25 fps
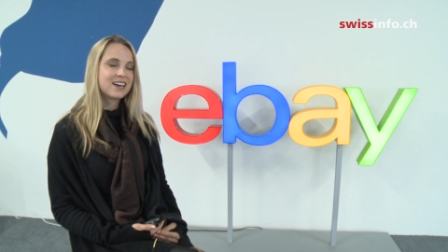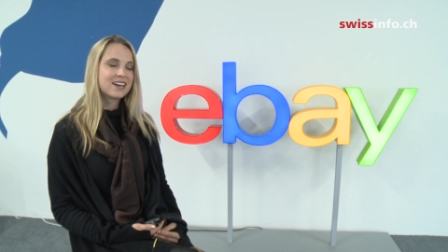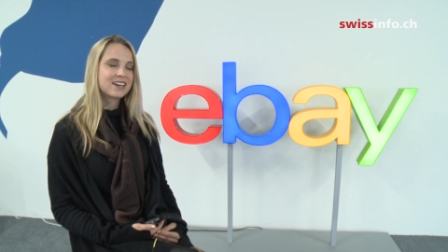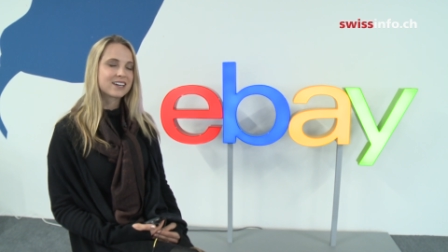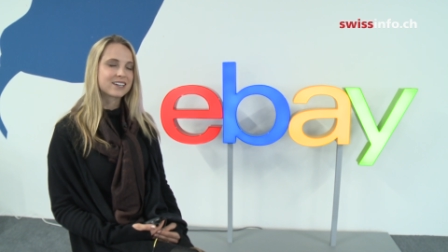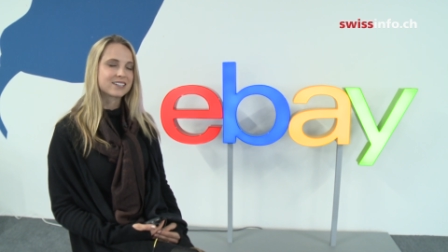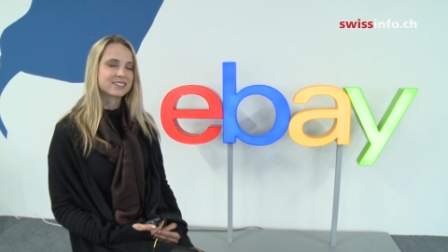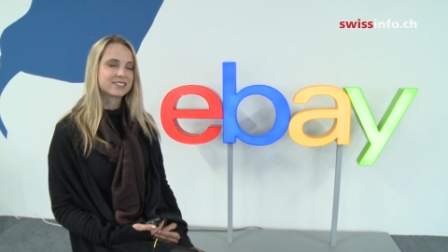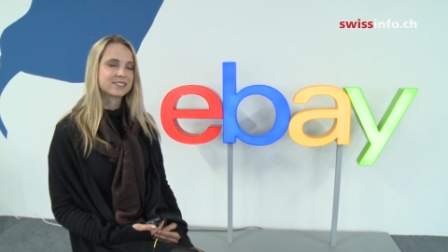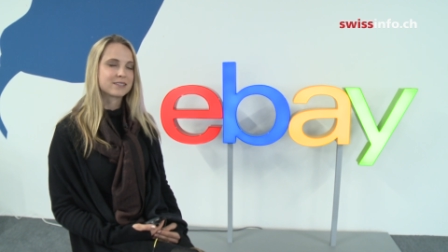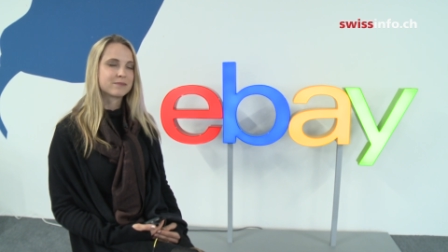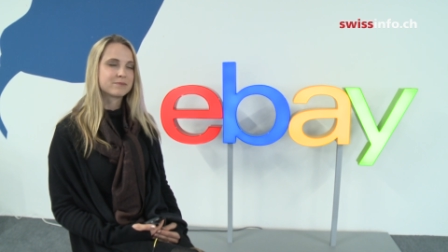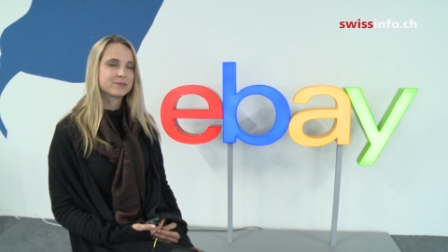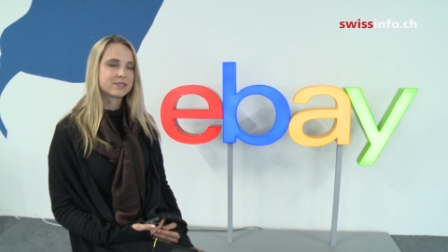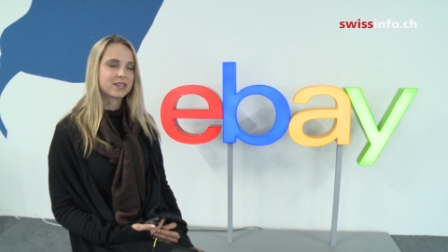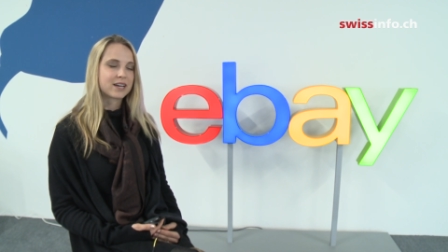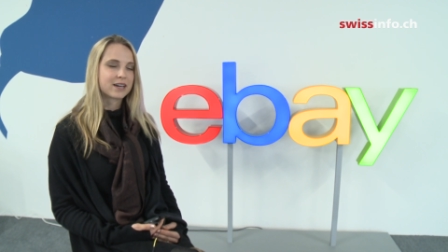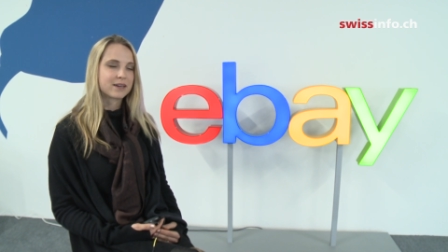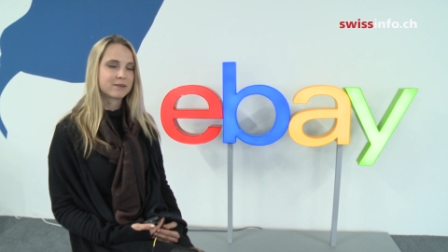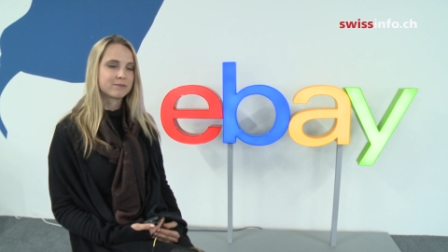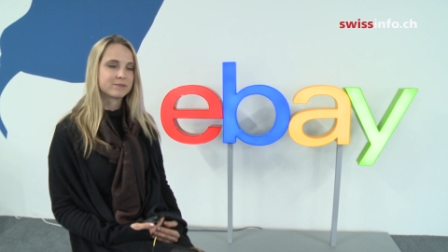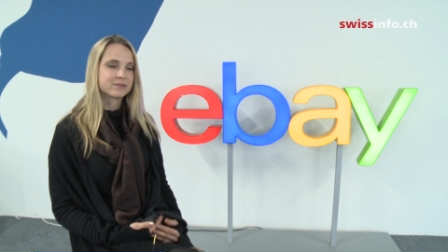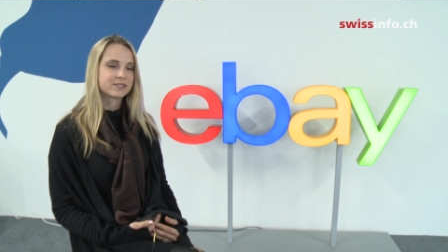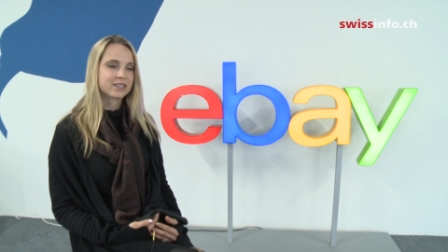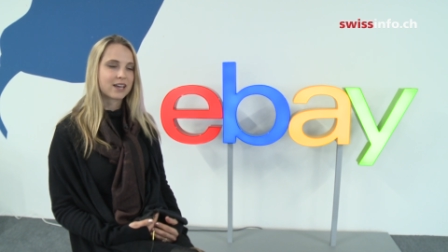because
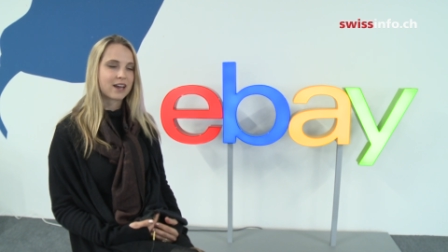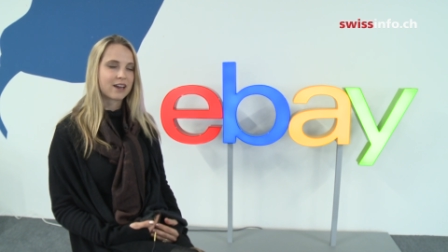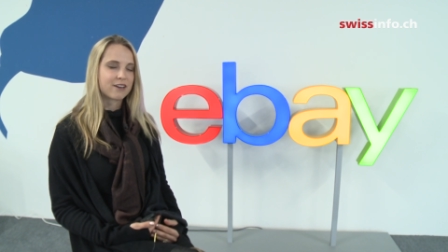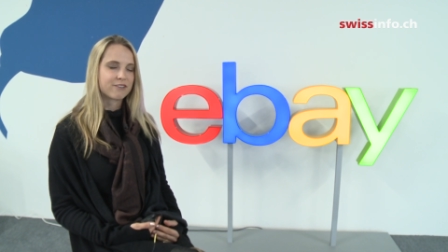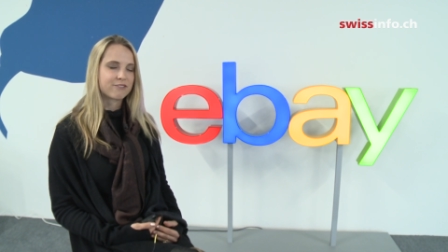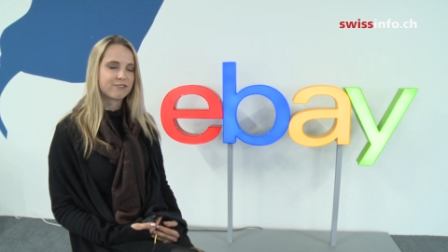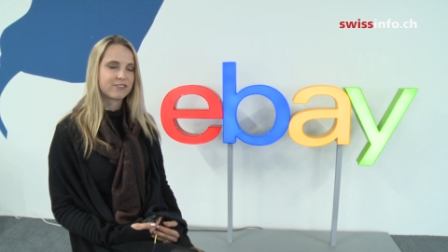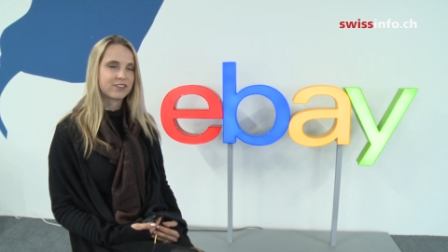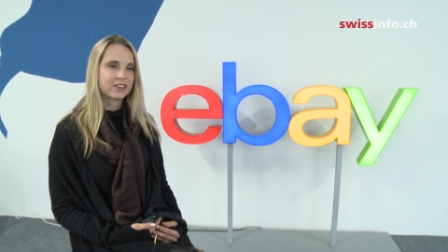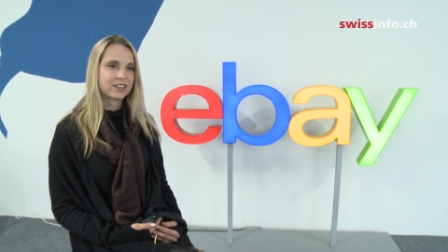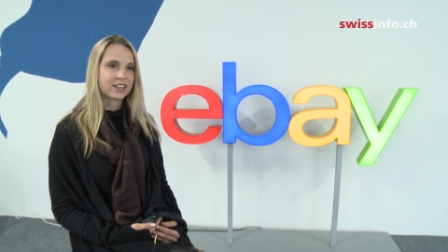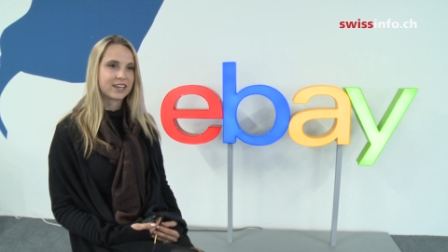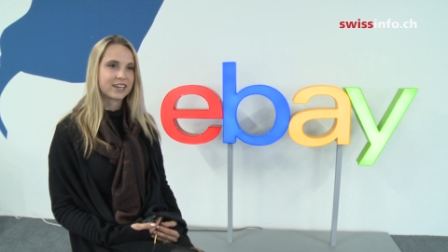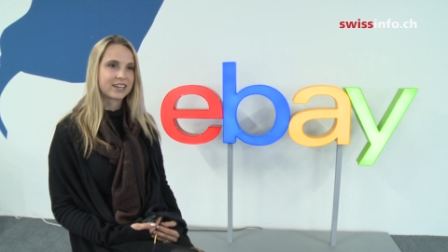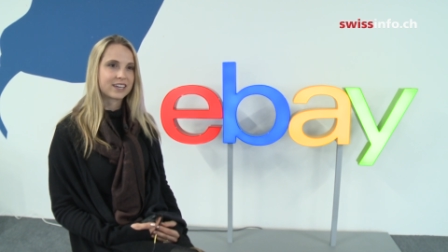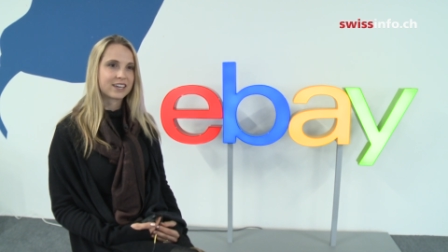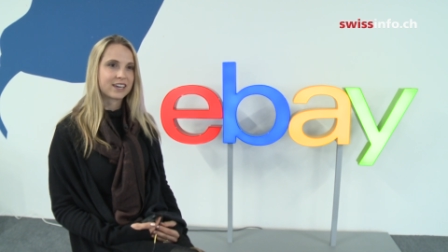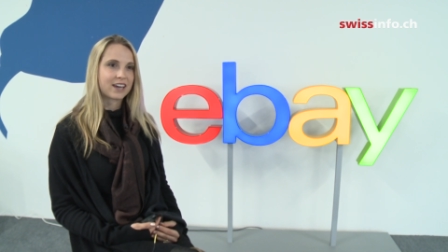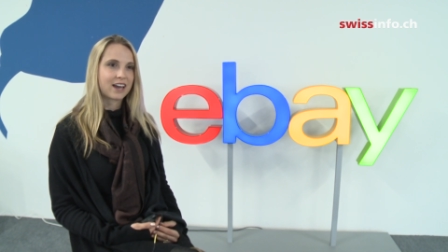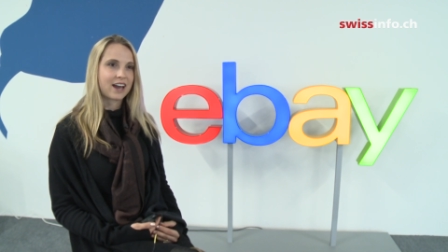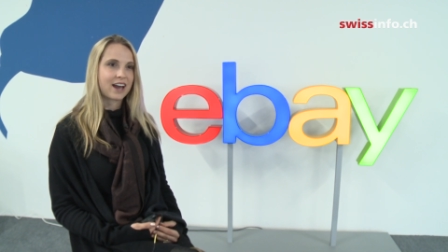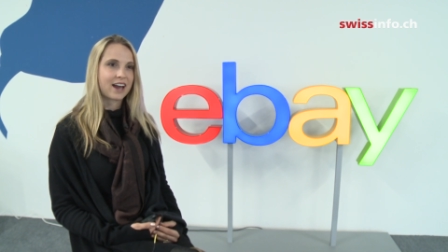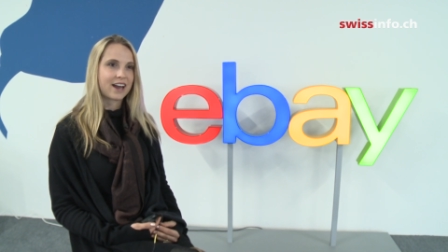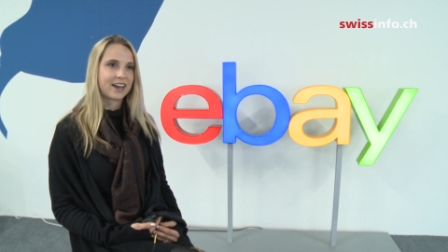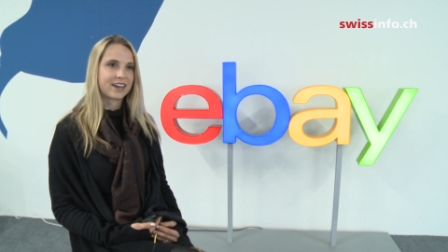sometimes I feel like
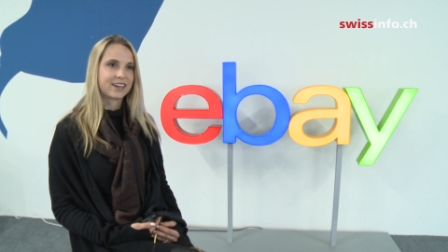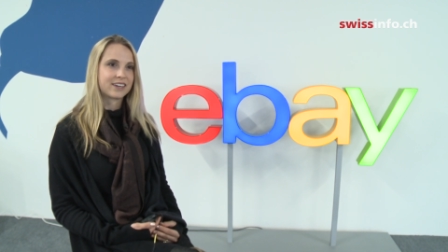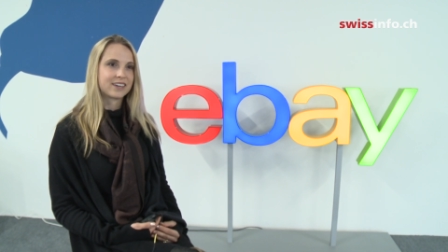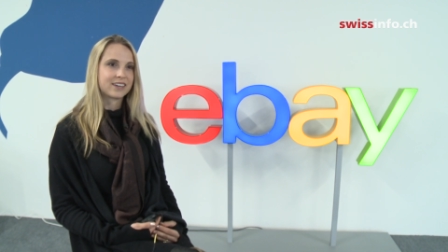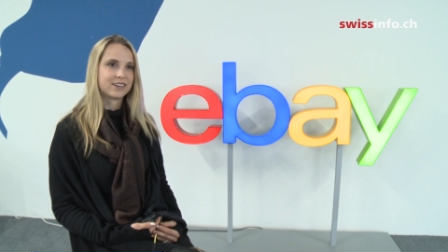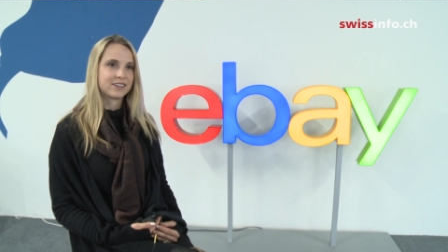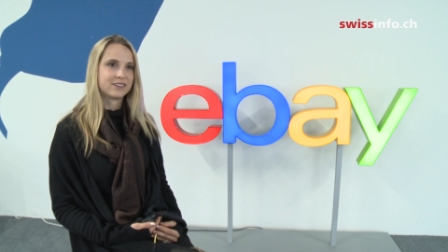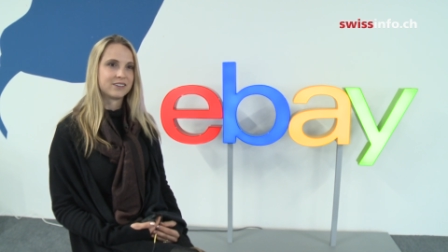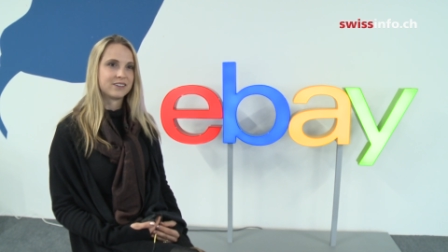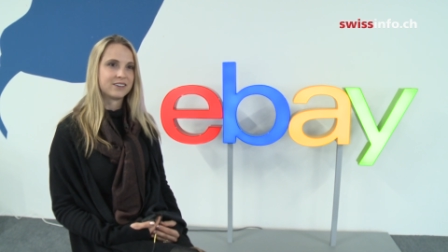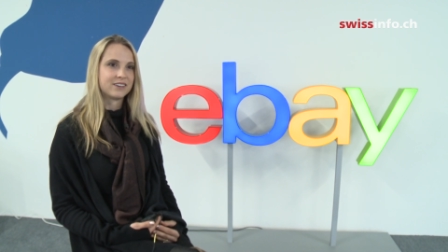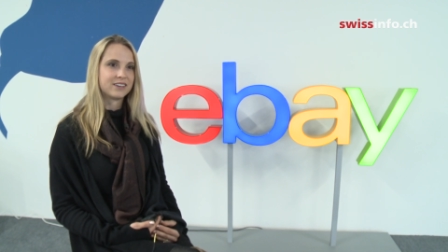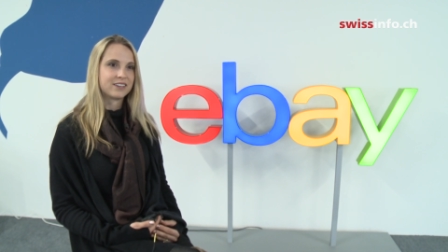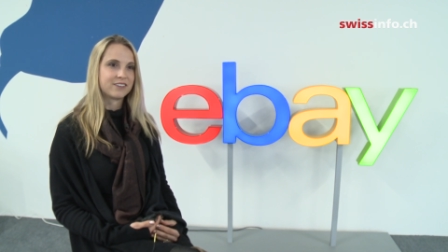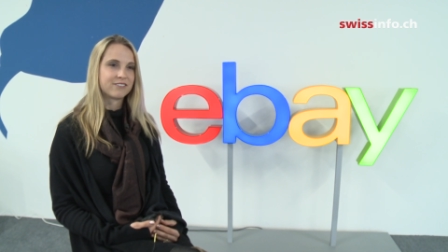I can,